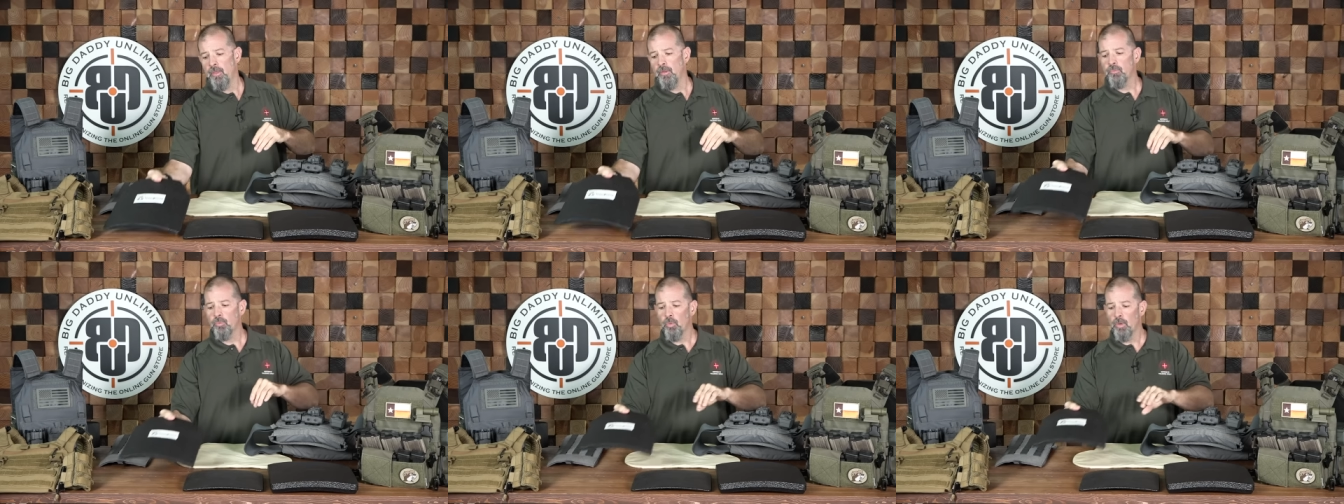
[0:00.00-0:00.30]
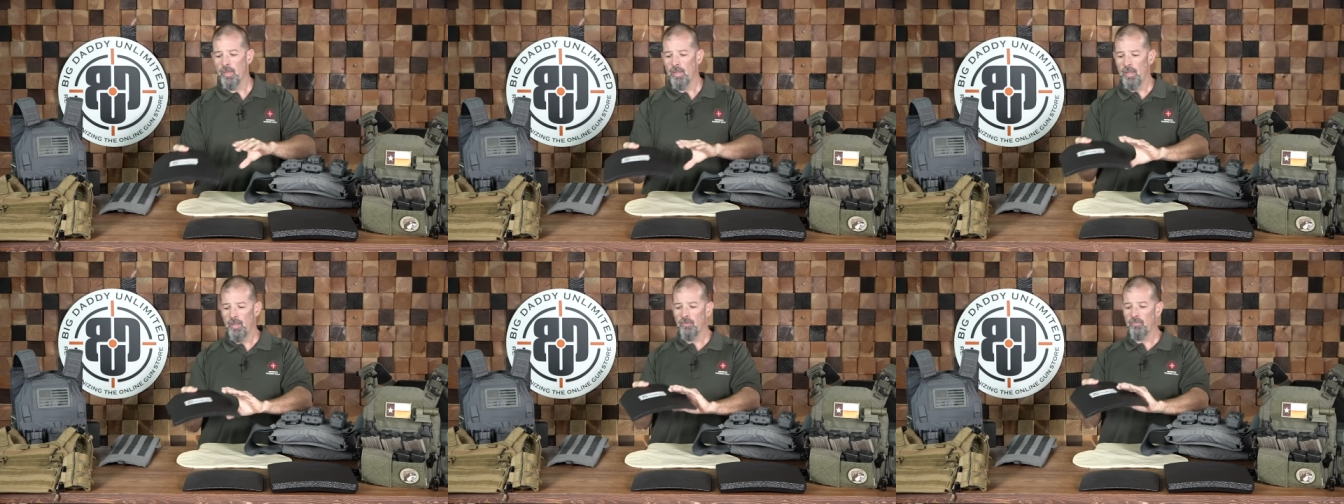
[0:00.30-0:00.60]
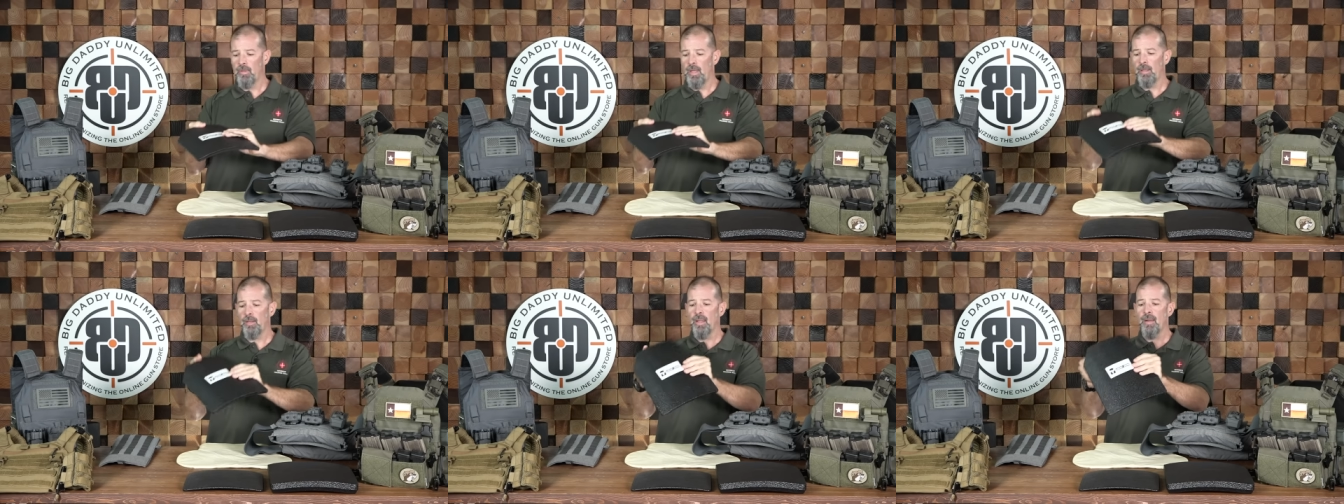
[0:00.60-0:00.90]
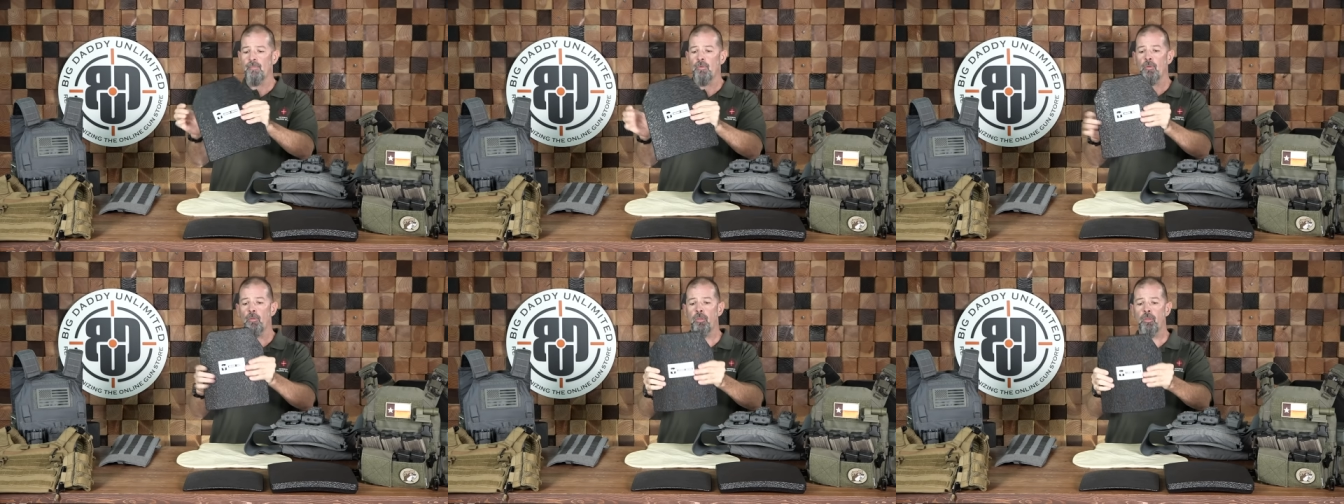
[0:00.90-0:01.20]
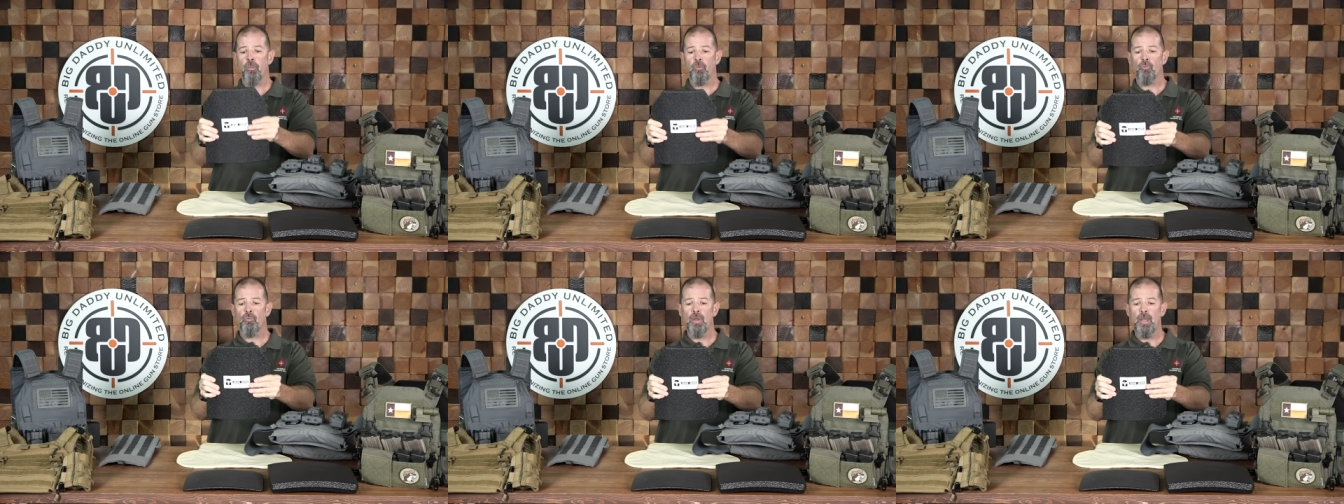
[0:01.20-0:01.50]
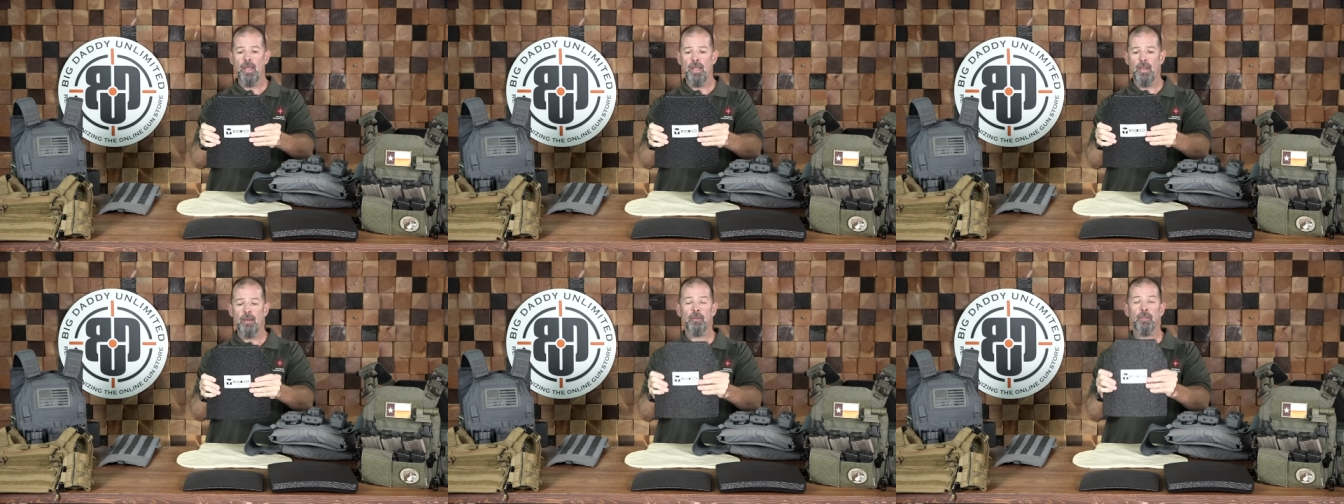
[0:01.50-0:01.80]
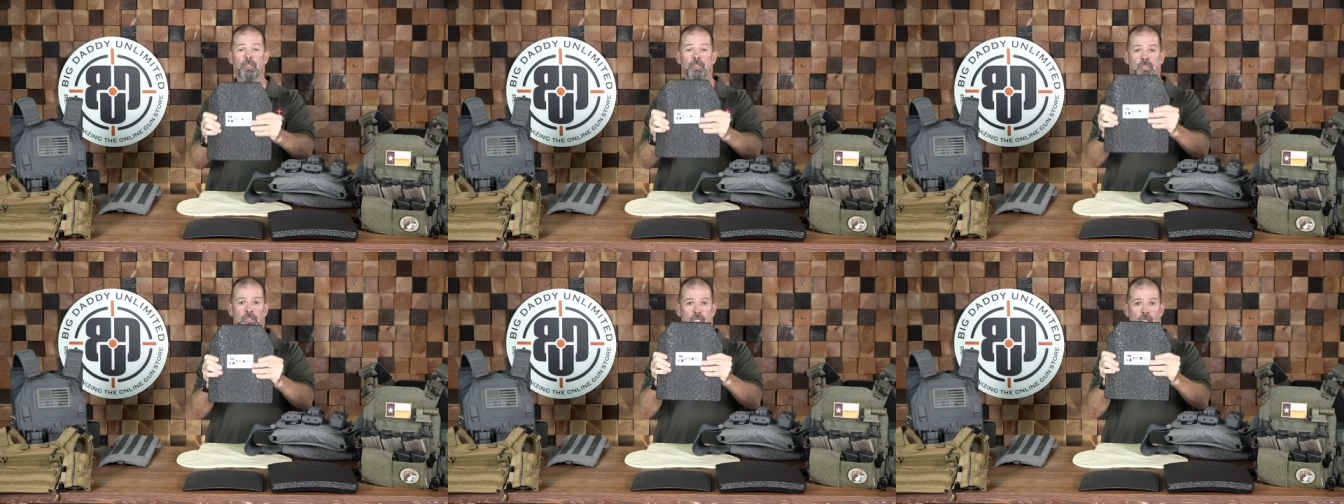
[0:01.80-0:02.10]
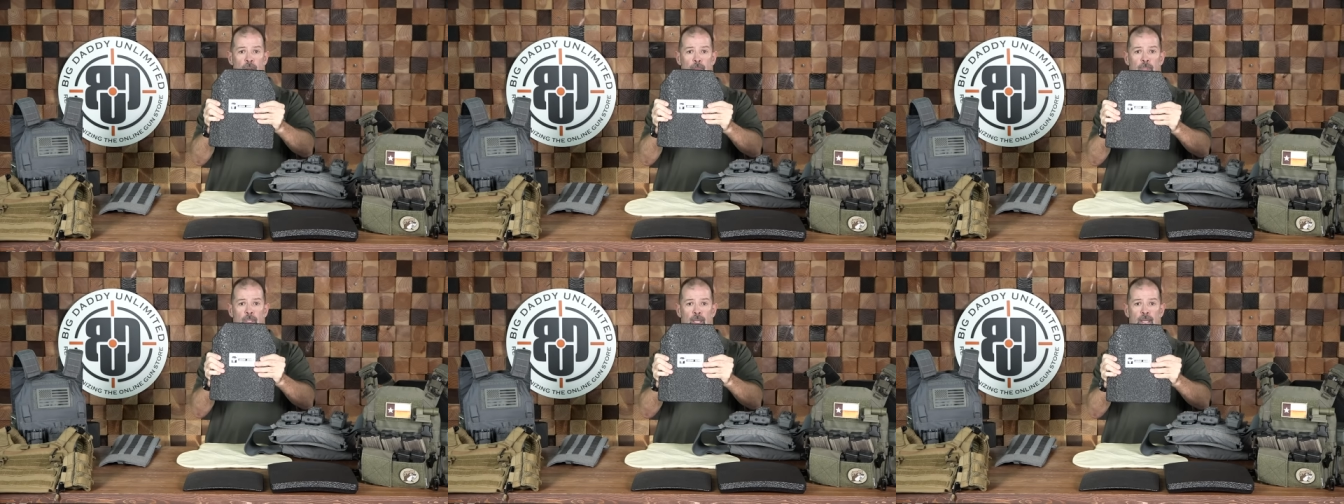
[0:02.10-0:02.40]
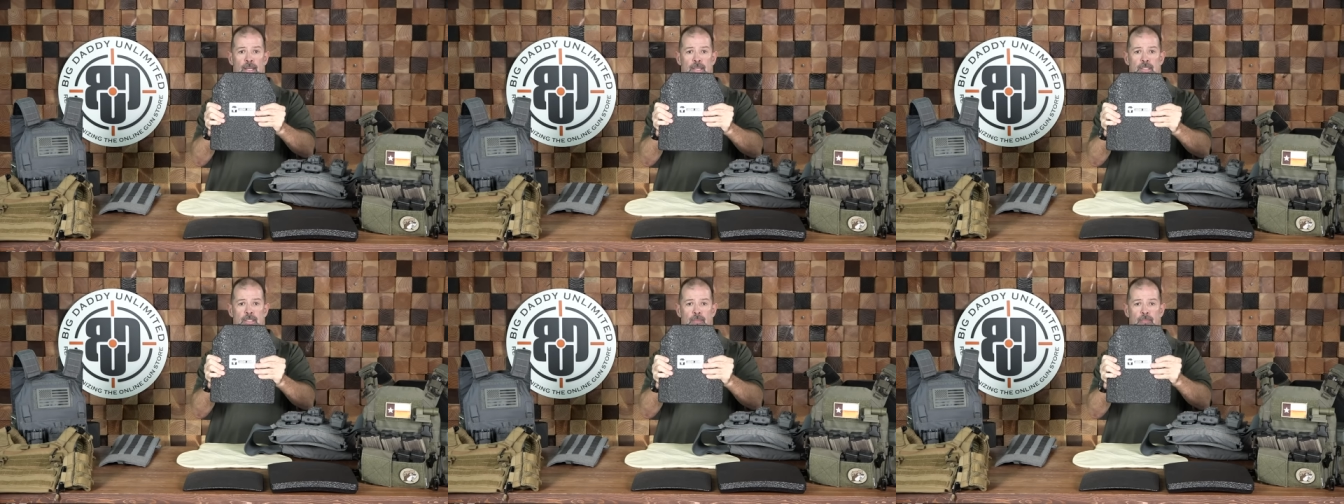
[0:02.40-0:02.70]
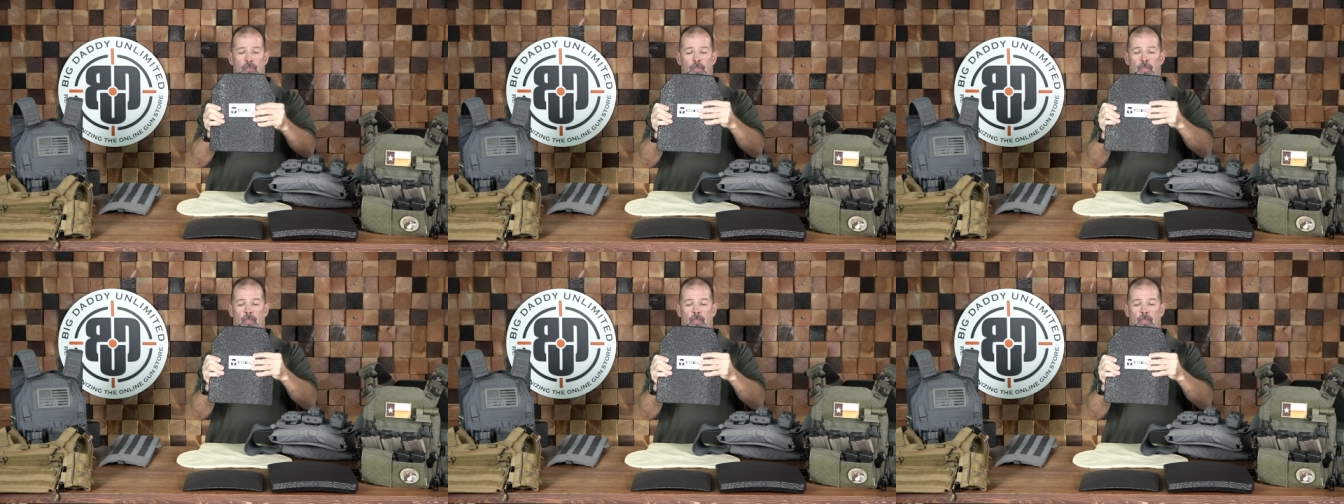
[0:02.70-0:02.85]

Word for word: this one is a level three steel plate.